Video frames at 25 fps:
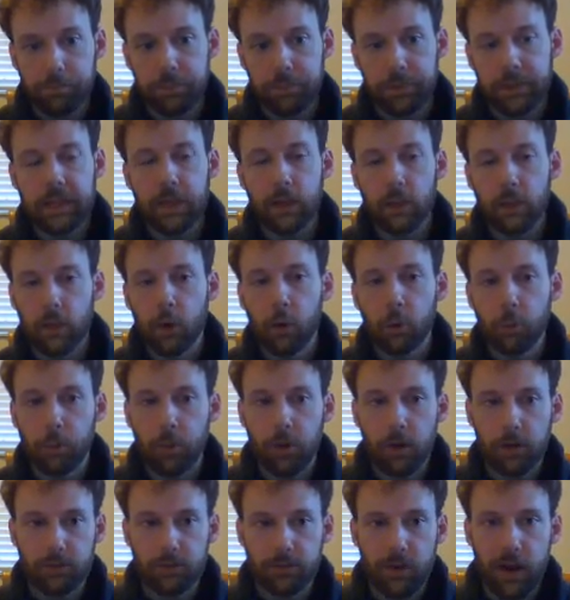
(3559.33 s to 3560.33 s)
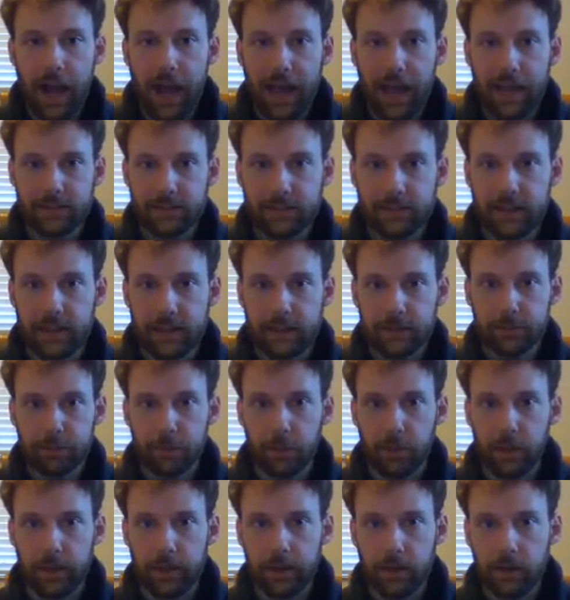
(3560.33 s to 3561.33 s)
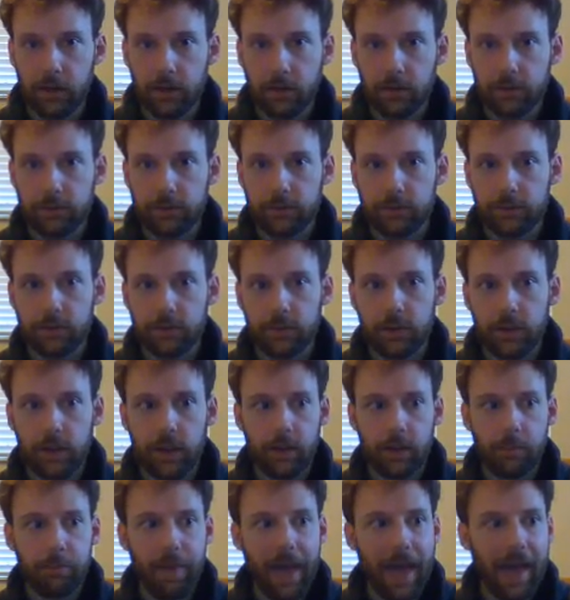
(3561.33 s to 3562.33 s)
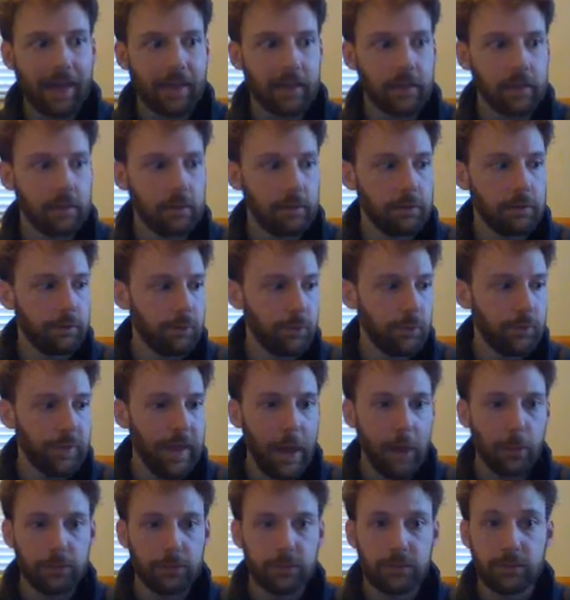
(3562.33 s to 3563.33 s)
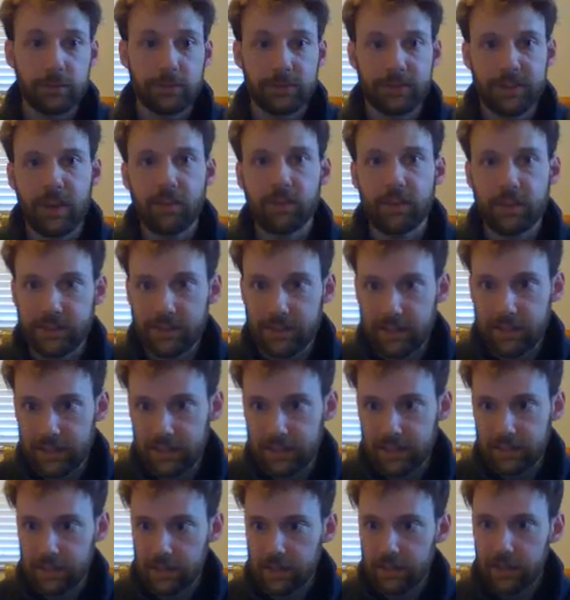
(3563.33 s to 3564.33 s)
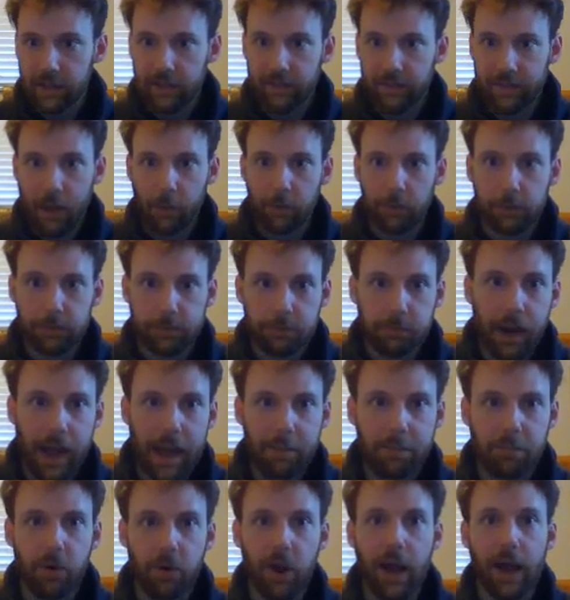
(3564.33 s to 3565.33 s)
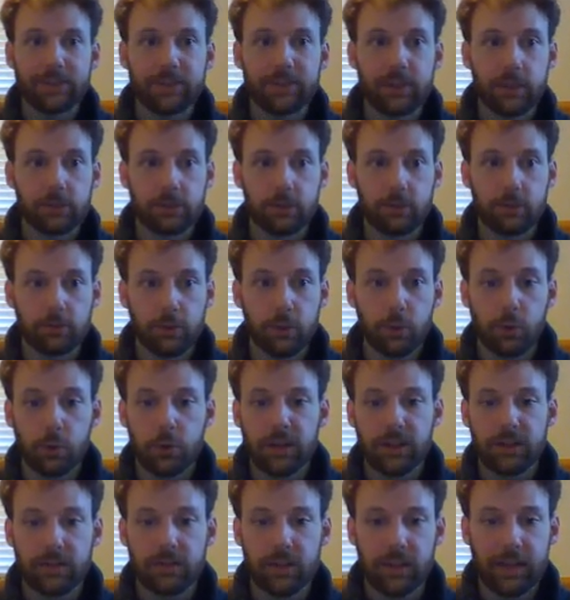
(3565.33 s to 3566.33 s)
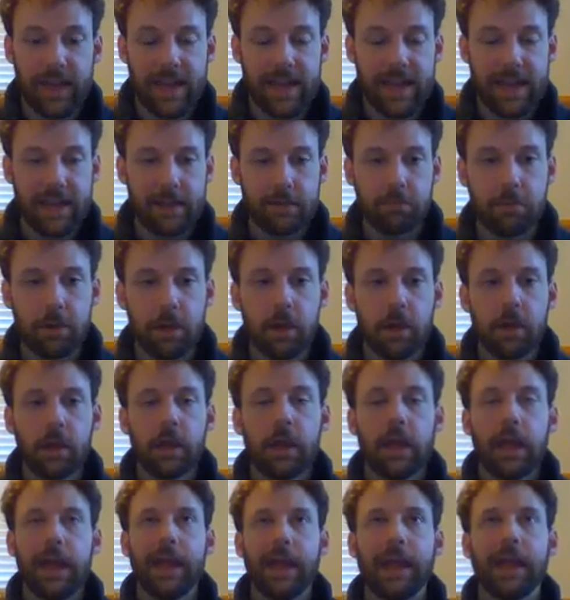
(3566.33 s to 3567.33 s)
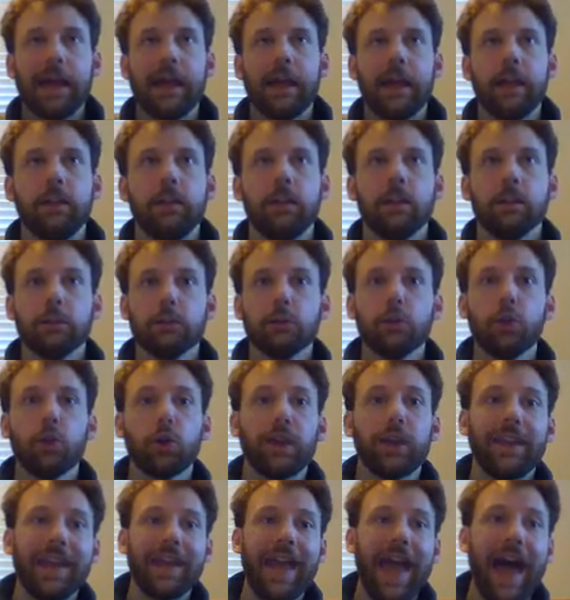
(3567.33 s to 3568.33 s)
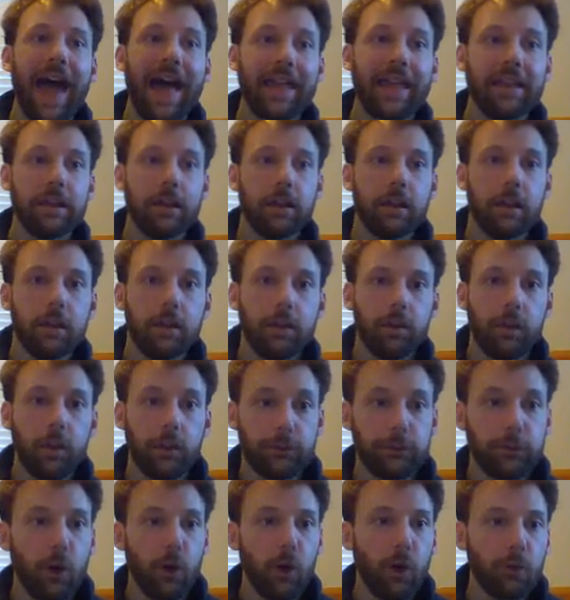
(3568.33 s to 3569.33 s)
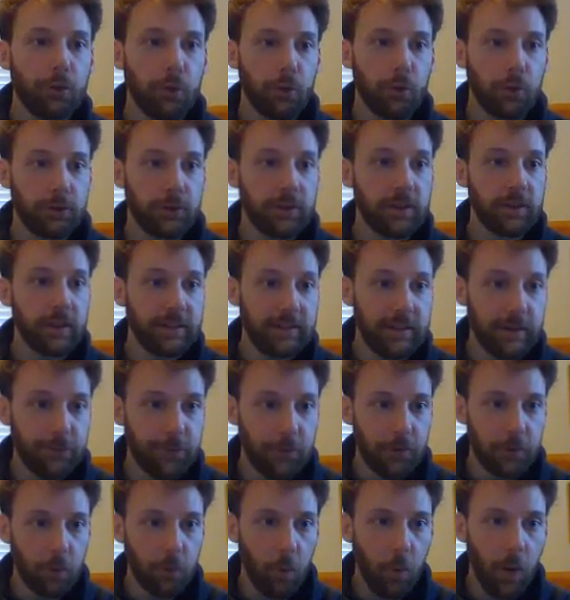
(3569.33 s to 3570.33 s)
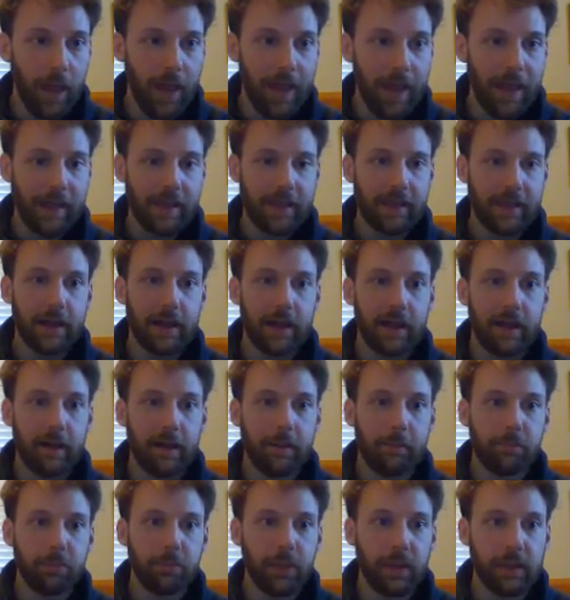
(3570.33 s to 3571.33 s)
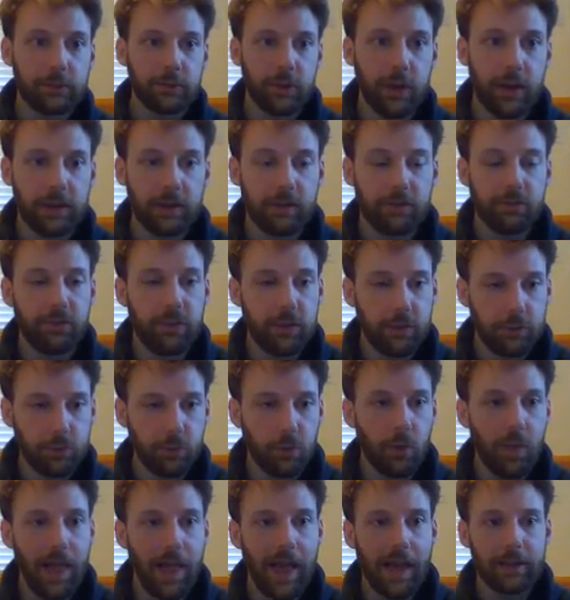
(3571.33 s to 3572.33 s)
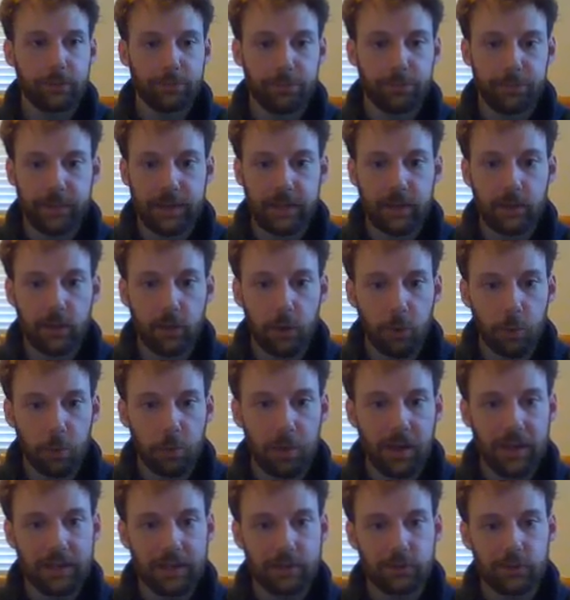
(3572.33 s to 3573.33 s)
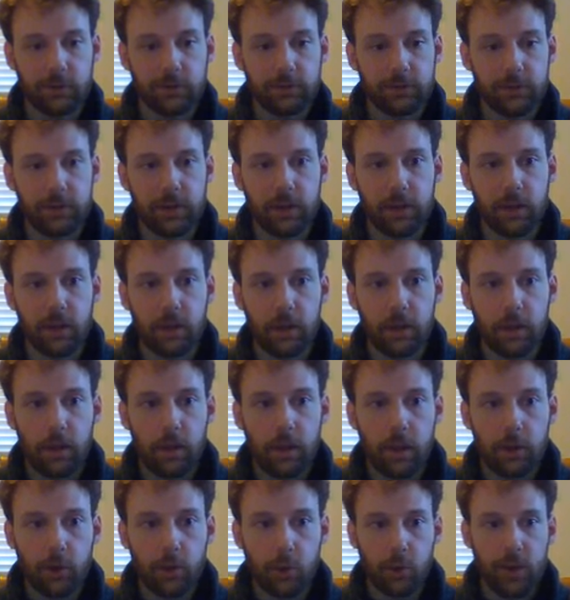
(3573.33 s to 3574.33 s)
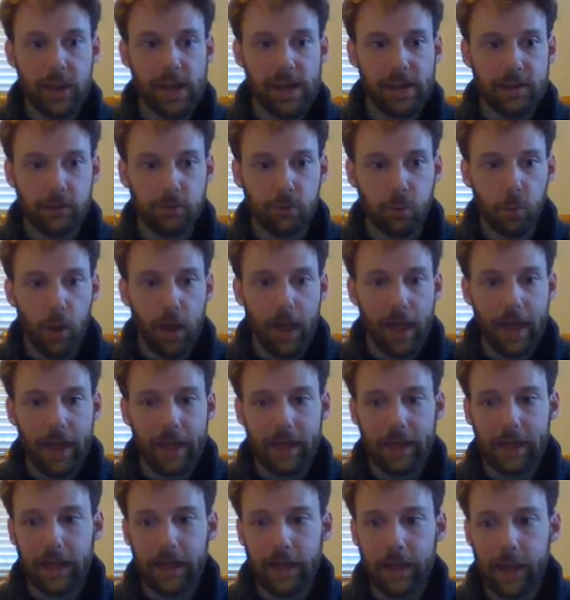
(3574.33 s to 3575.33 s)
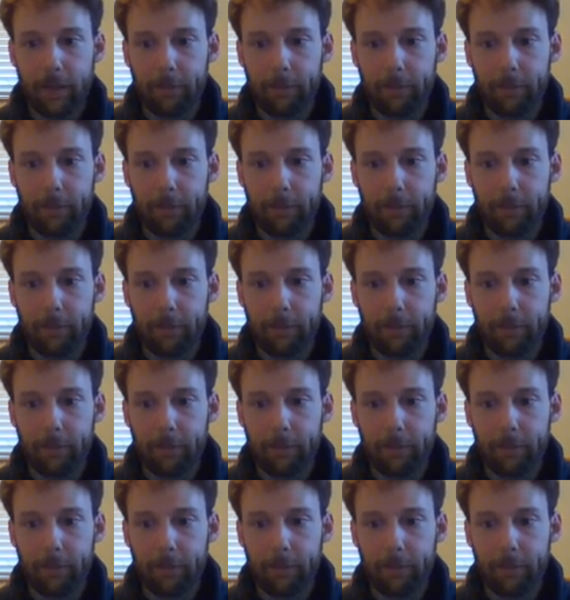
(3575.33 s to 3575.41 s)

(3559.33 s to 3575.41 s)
PLO book for high stakes players back in 2017. And that was my process of learning the game and looking at the solvers in a different way, like trying to visualize PLO ranges in a creative way.